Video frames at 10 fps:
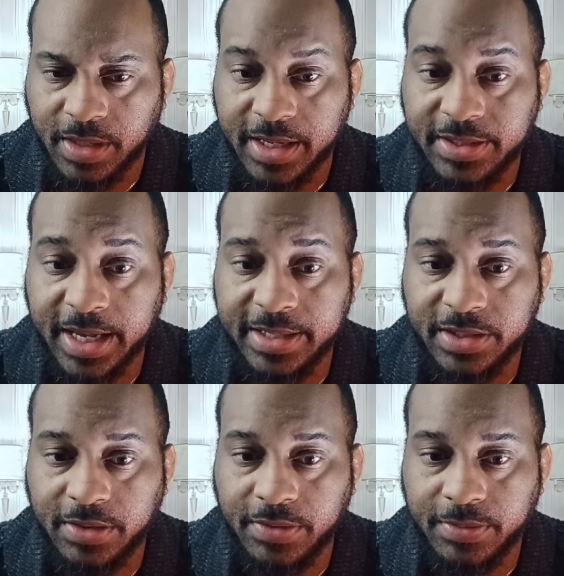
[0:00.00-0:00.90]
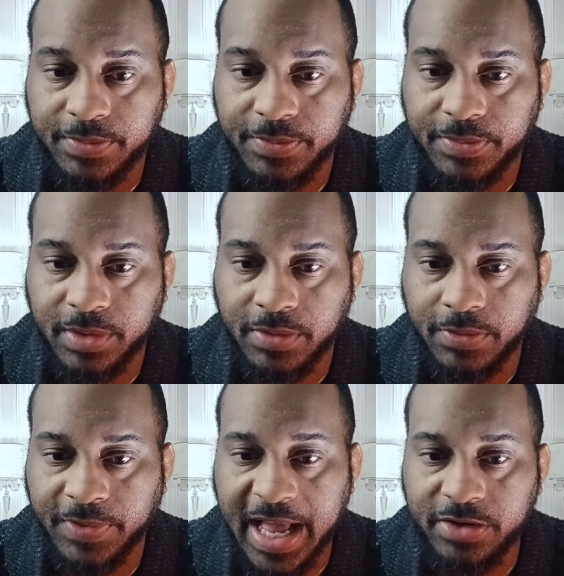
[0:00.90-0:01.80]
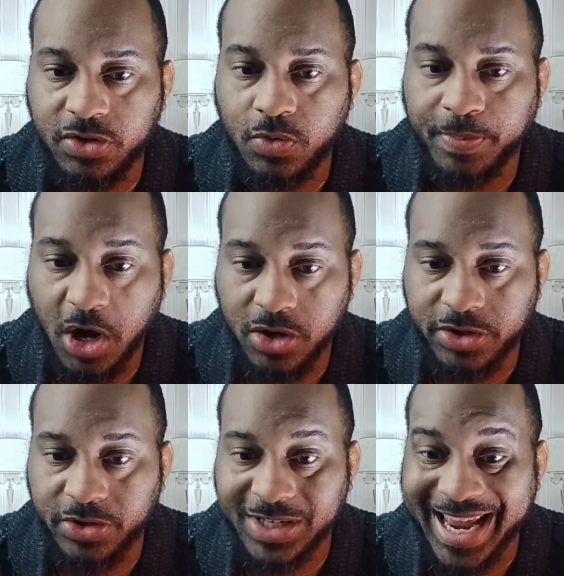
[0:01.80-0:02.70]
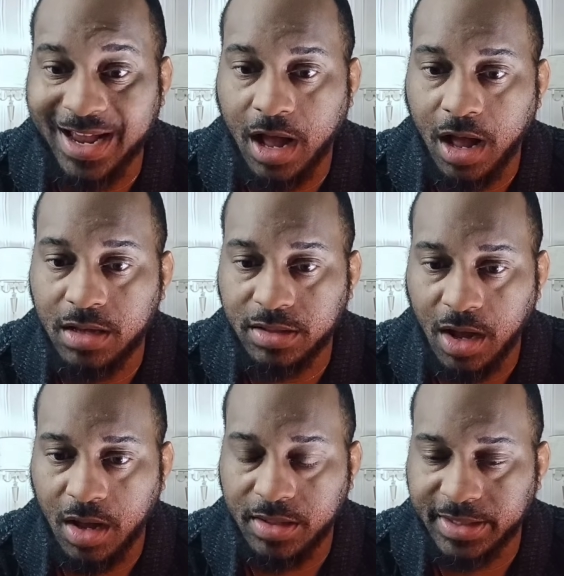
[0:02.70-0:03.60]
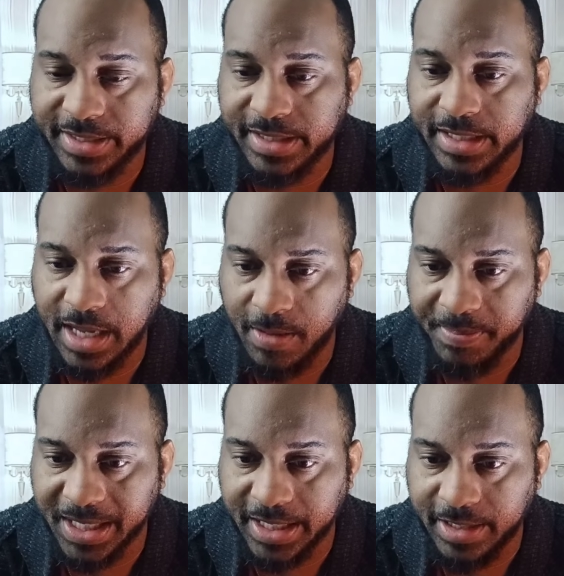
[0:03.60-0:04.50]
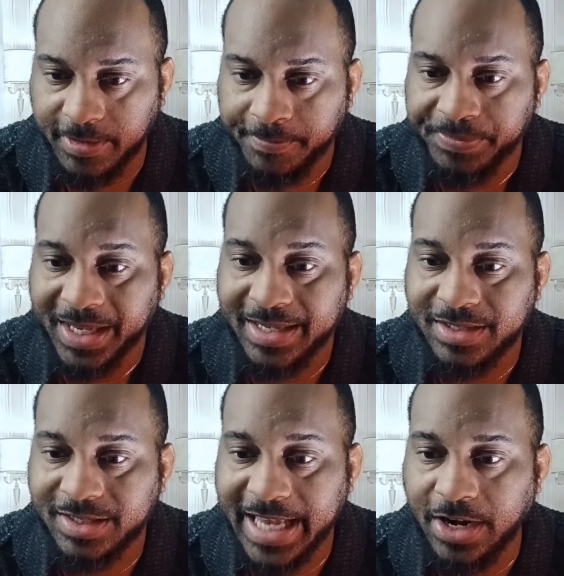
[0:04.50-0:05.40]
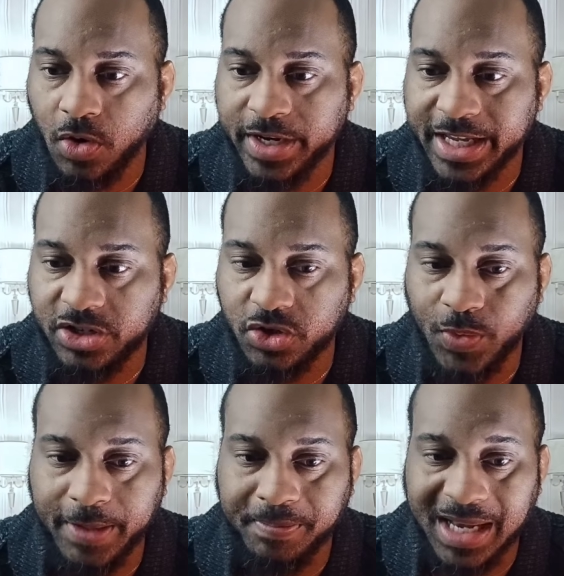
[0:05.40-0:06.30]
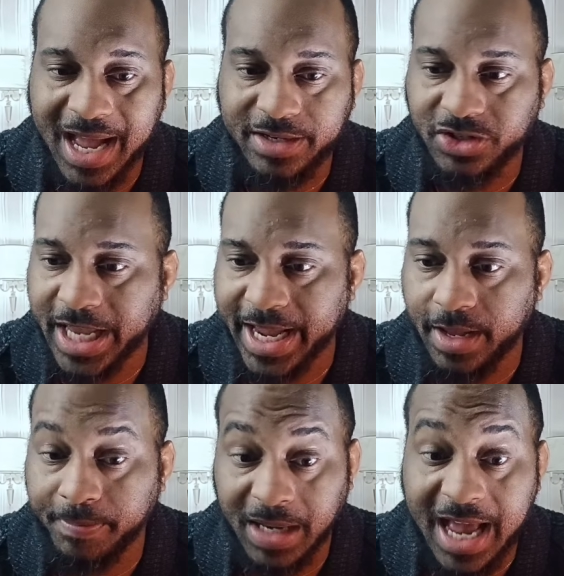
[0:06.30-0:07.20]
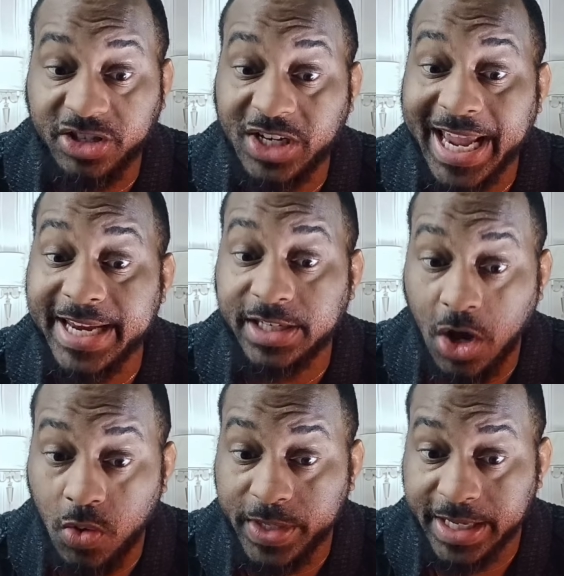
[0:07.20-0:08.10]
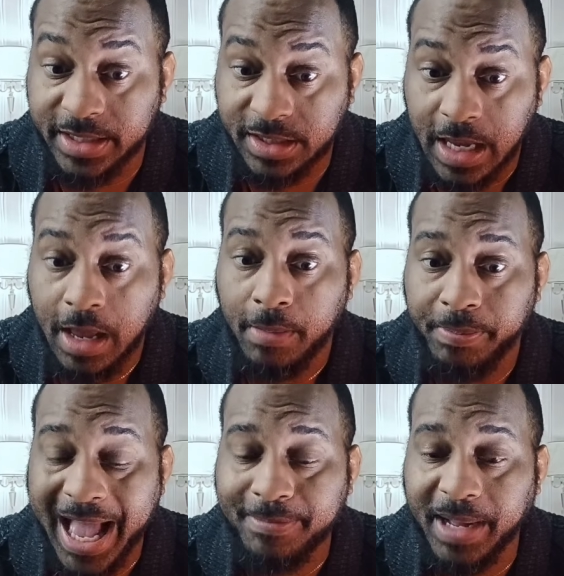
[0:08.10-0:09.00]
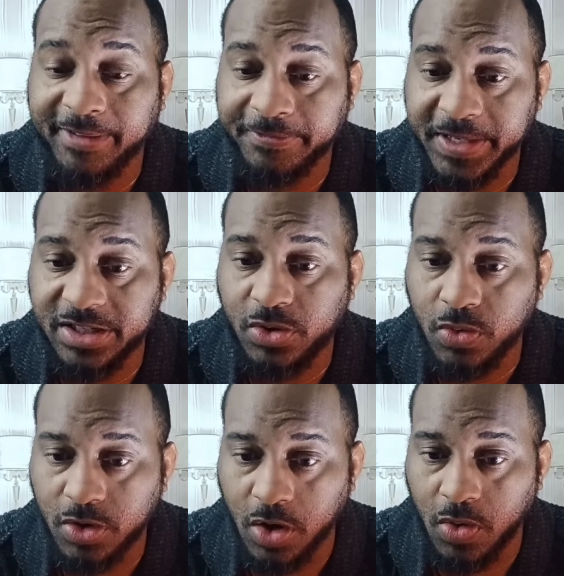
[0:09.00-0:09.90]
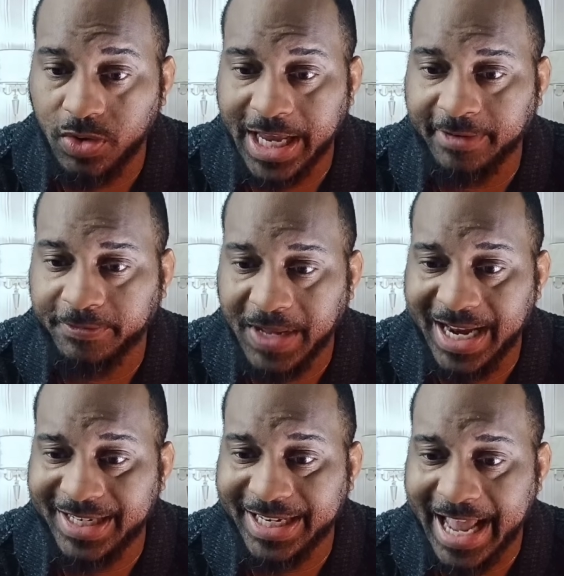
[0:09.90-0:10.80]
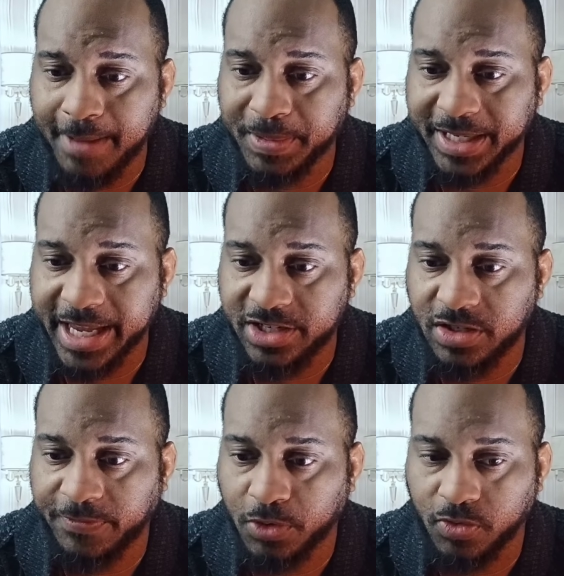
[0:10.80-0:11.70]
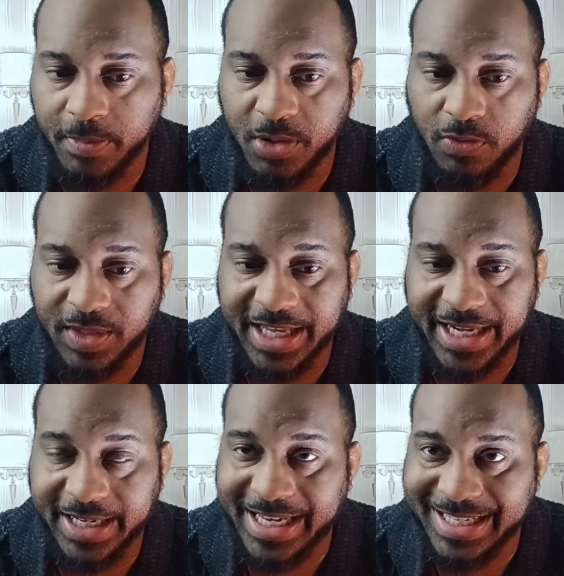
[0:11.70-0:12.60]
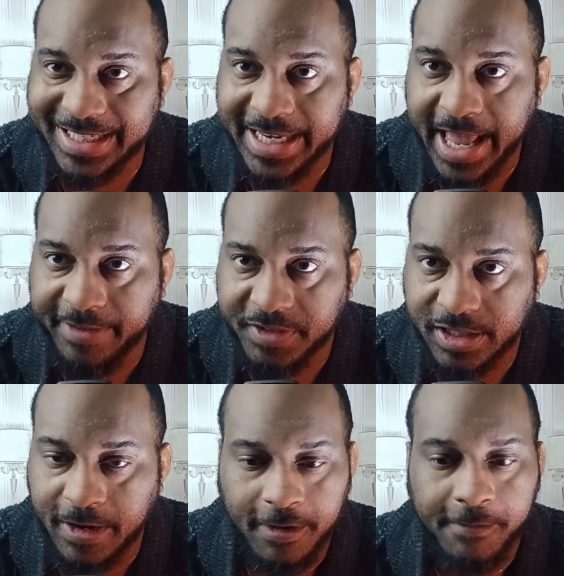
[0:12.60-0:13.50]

It says, Value Partners, a Hong Kong listed company, is set on issuing blockchain tokens backed by physical gold and filing applications for crypto-related ETFs.